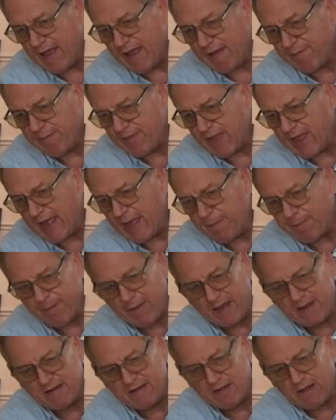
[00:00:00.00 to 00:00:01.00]
amp, and
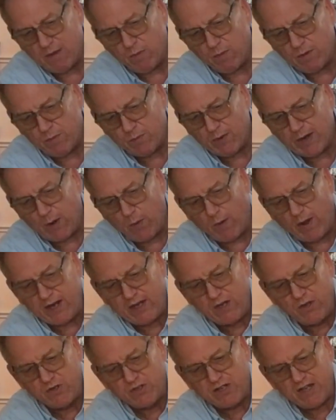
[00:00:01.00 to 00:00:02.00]
when I want to use
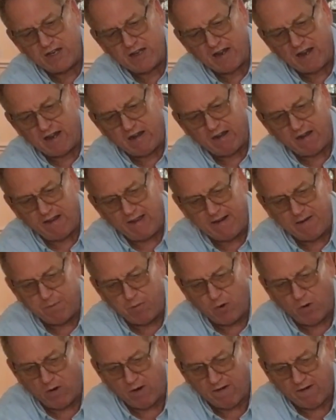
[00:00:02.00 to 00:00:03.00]
it in a
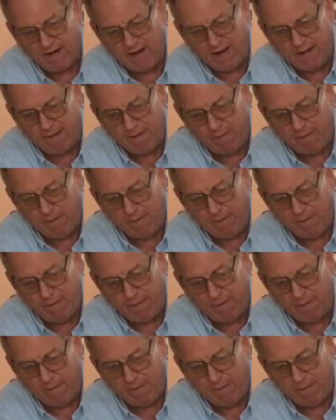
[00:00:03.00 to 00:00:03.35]
more